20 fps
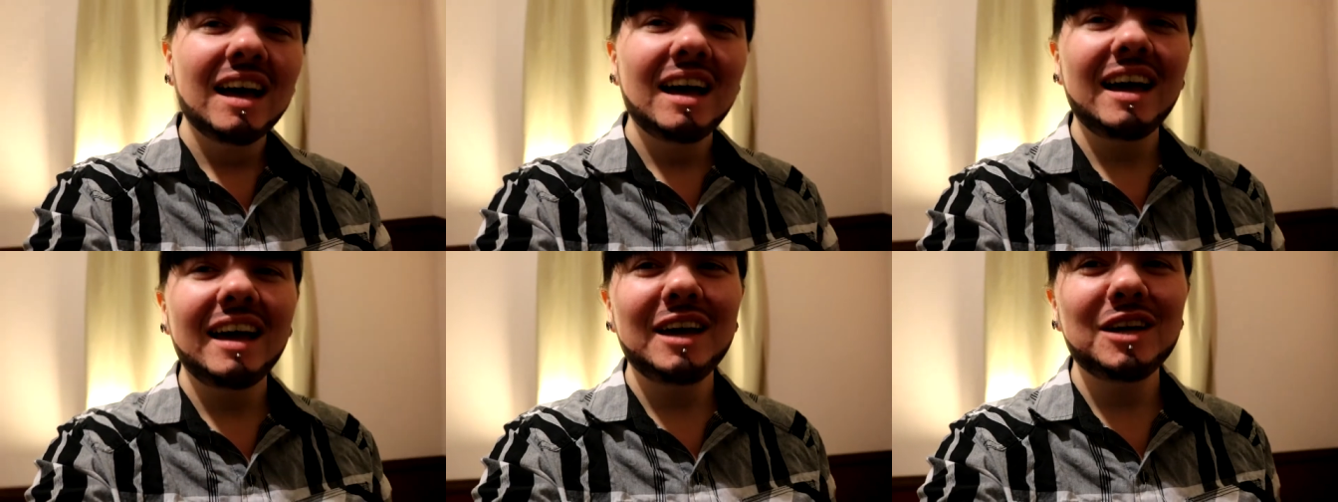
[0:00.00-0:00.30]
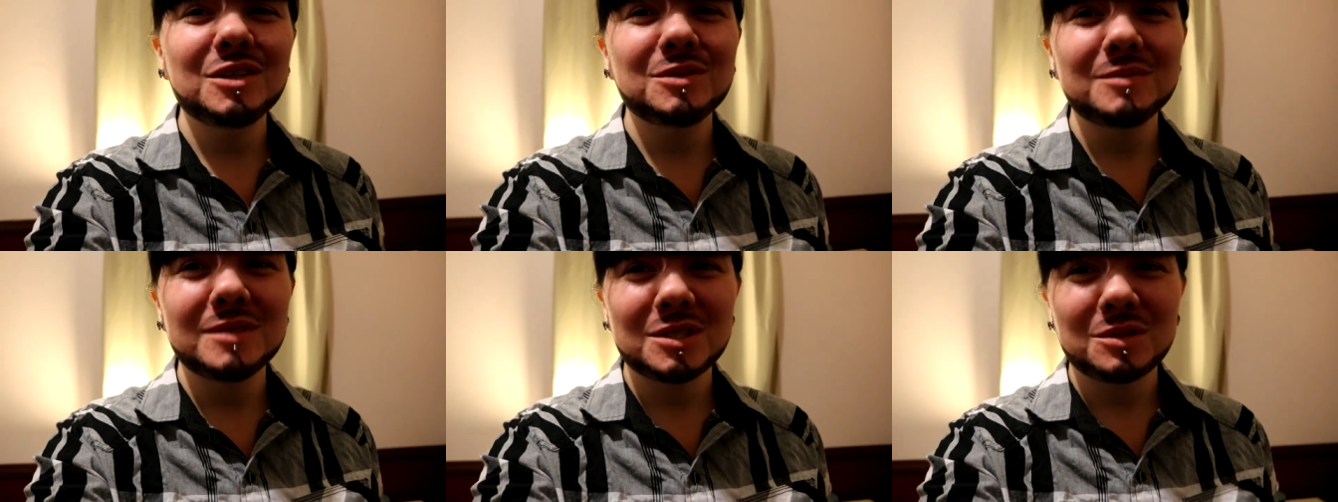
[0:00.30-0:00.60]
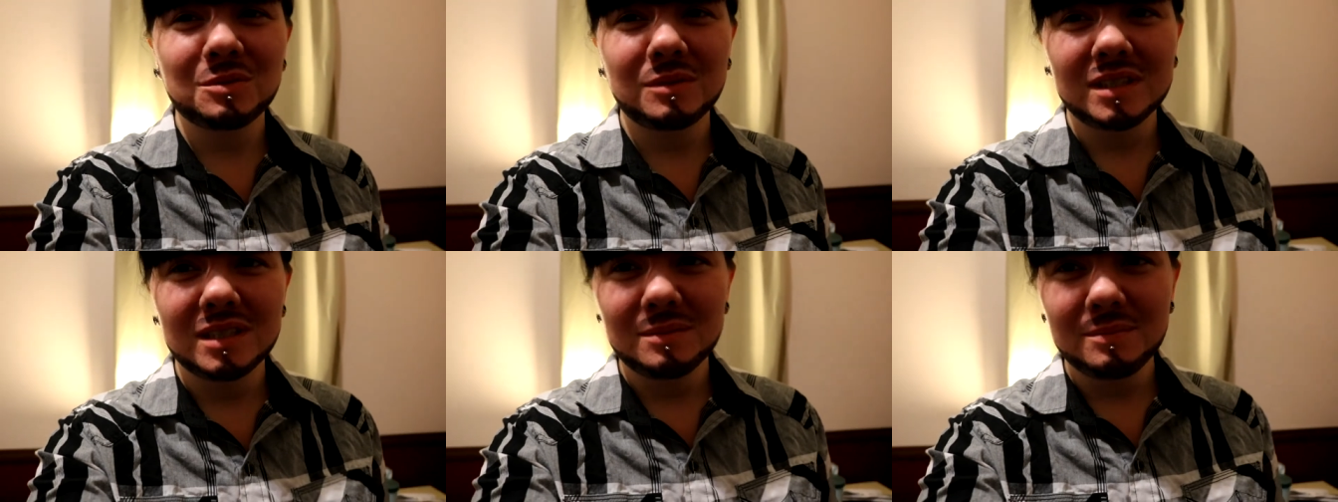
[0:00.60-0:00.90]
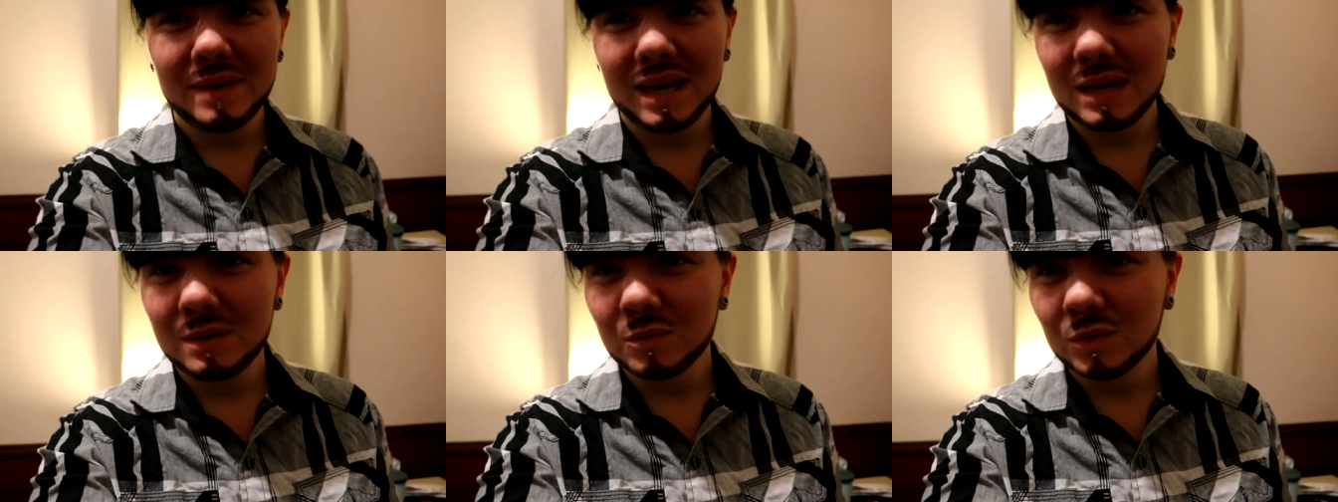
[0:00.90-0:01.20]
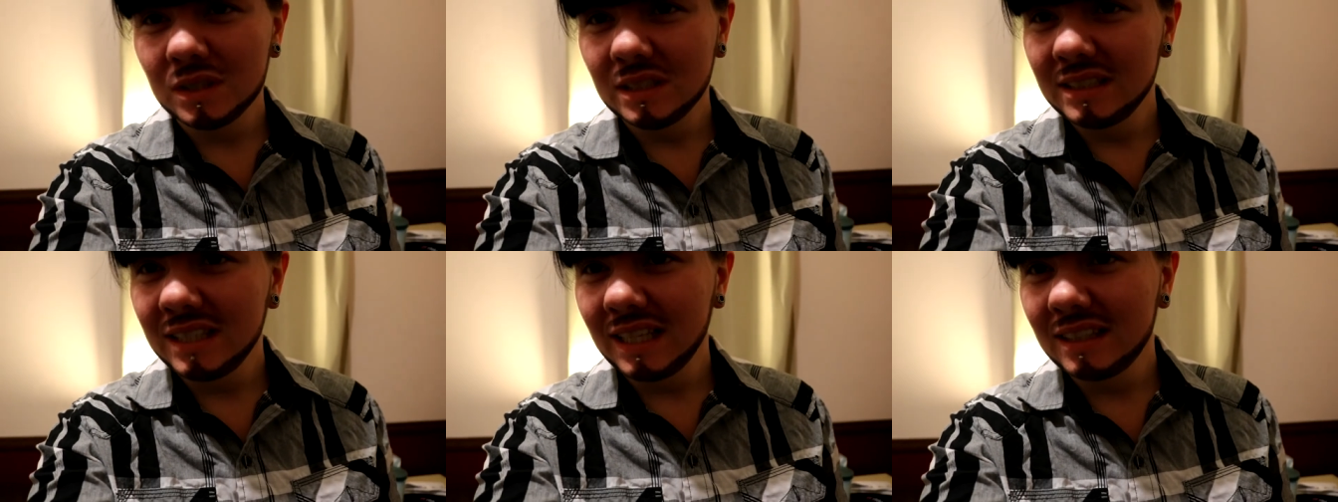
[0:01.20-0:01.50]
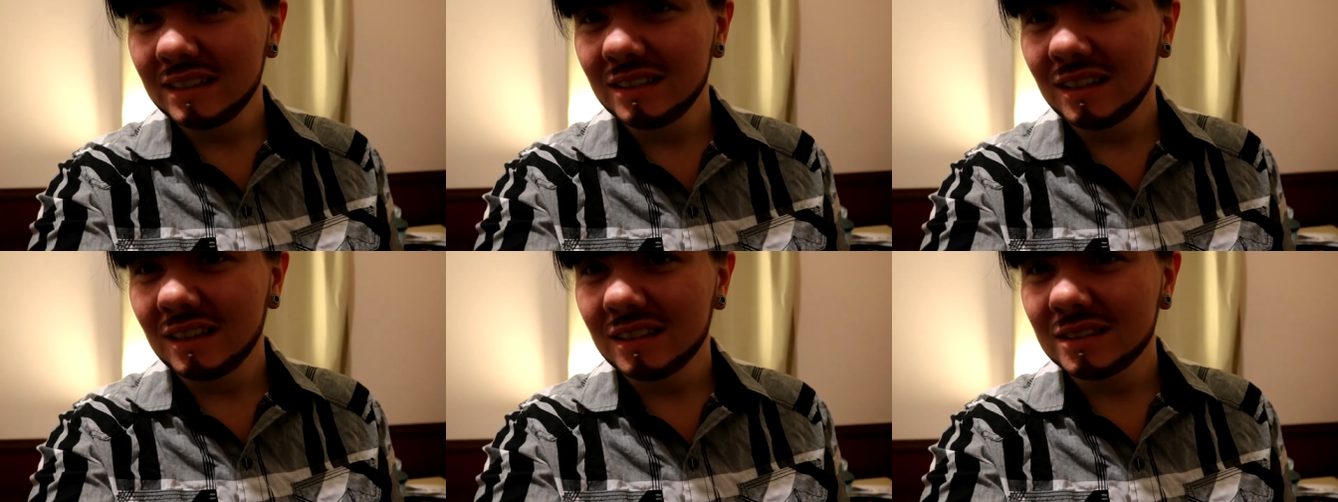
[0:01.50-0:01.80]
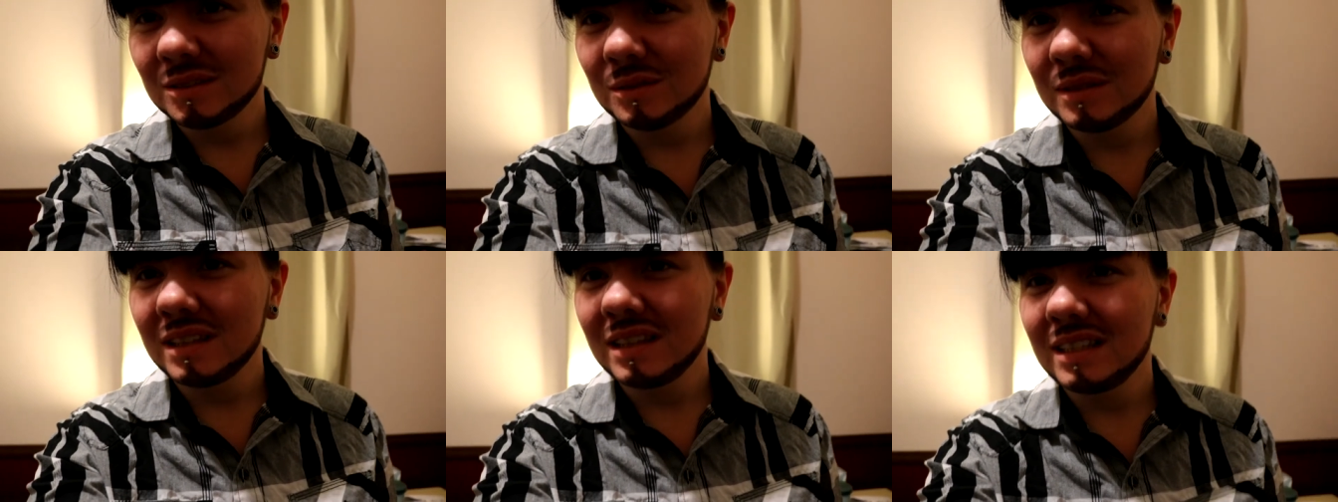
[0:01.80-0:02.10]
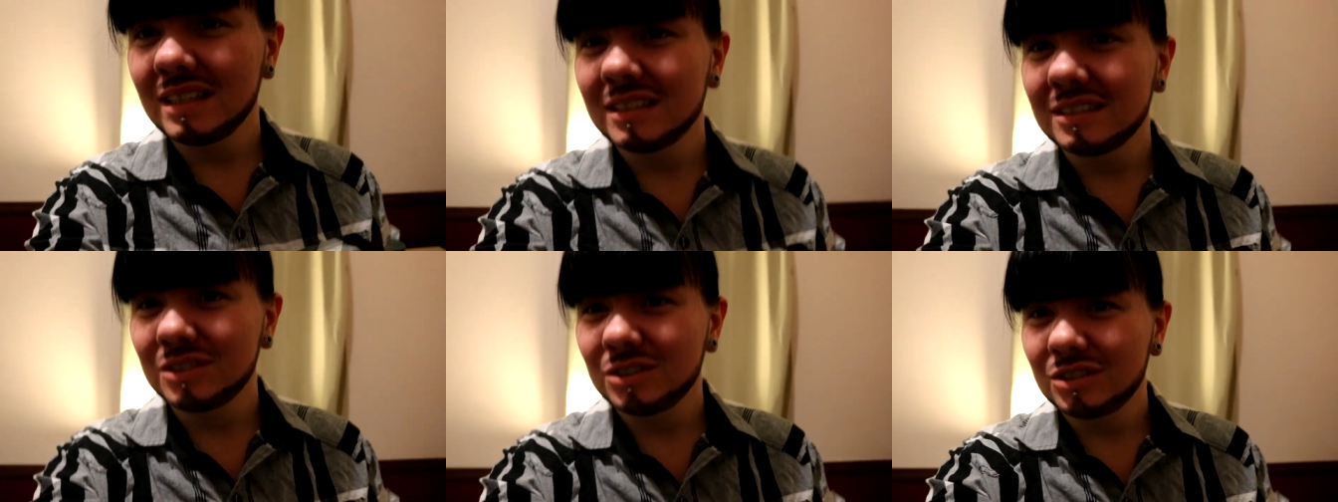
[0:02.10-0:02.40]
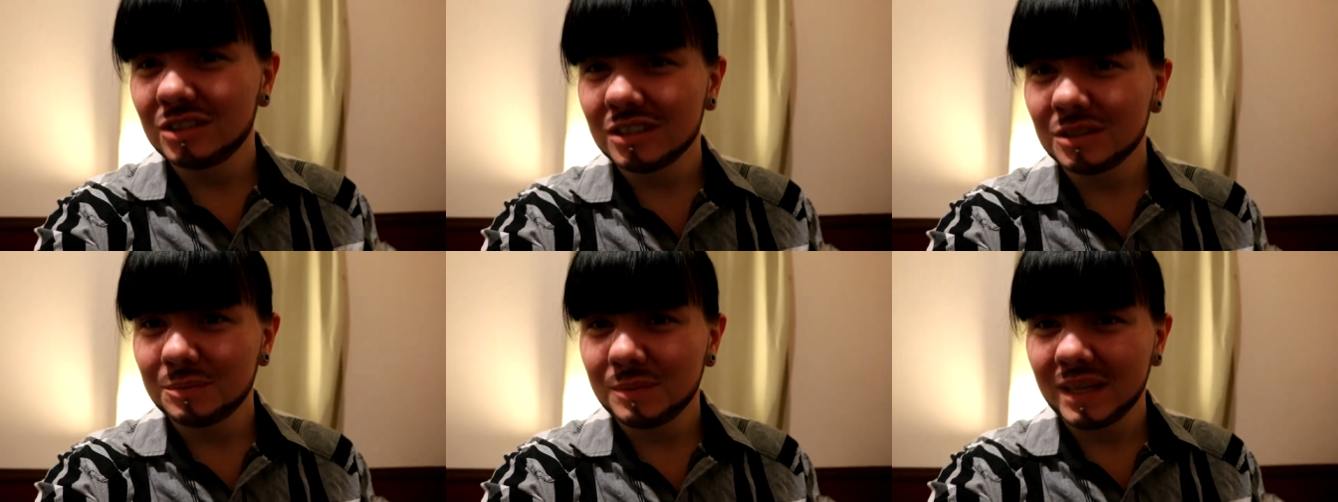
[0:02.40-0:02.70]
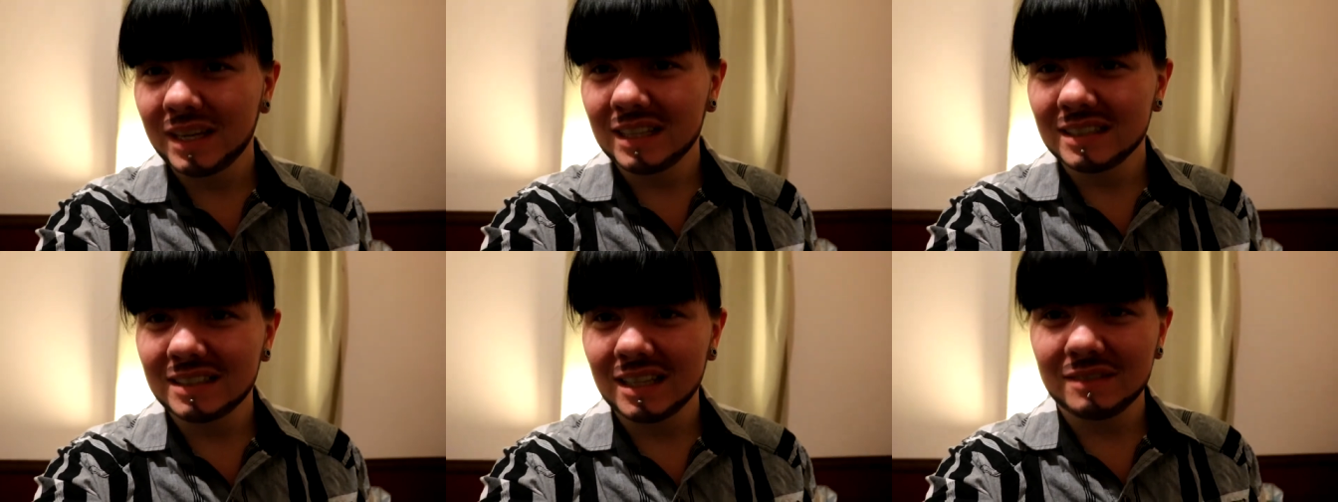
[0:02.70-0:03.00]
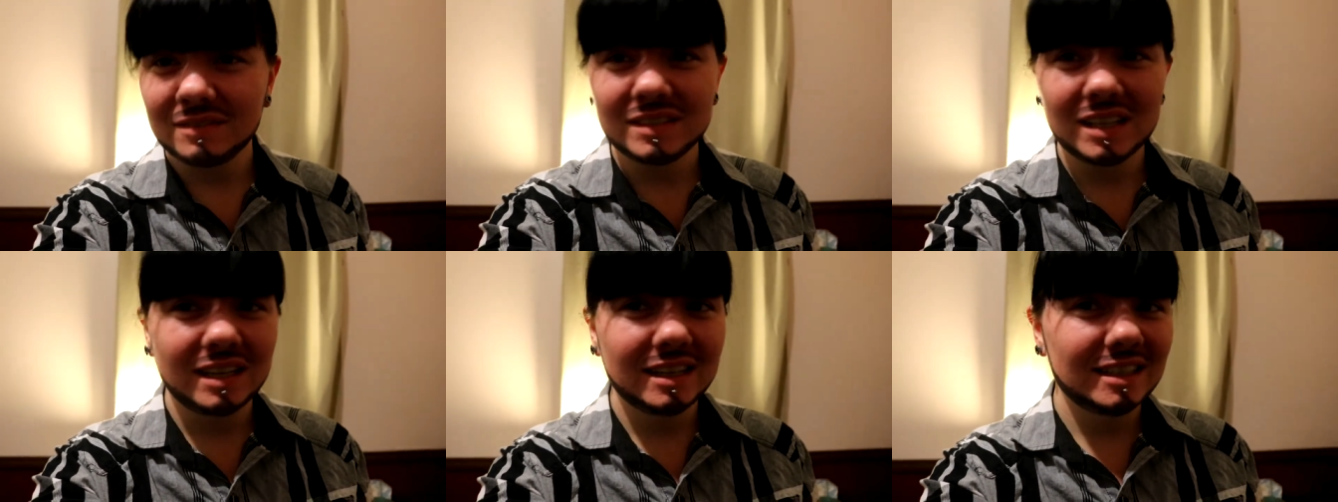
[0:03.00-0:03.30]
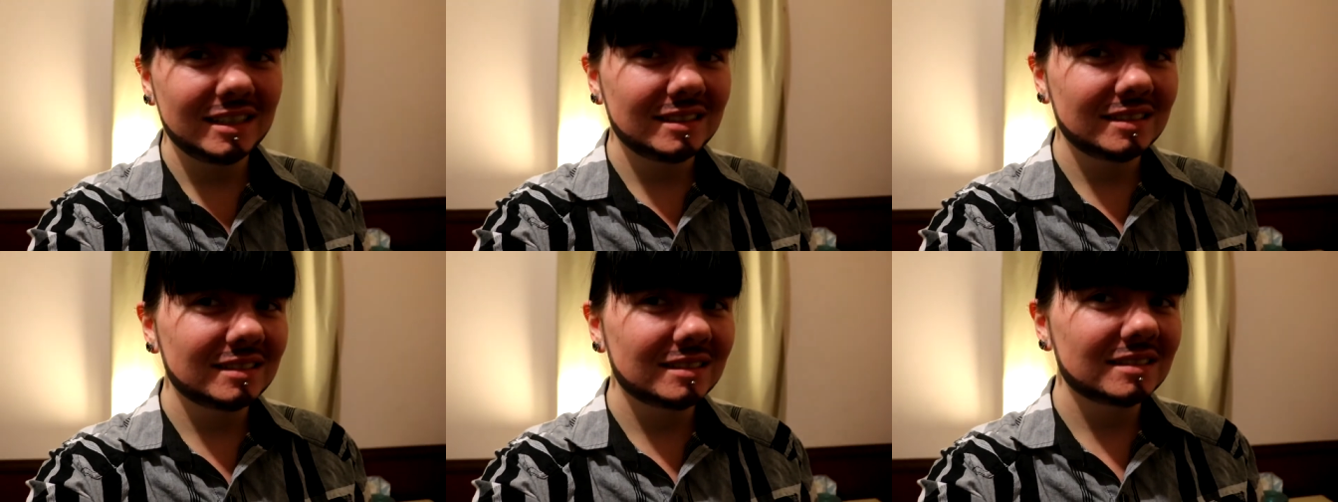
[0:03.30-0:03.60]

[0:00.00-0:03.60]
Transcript: I almost want to make more TikToks with this just because I've done it.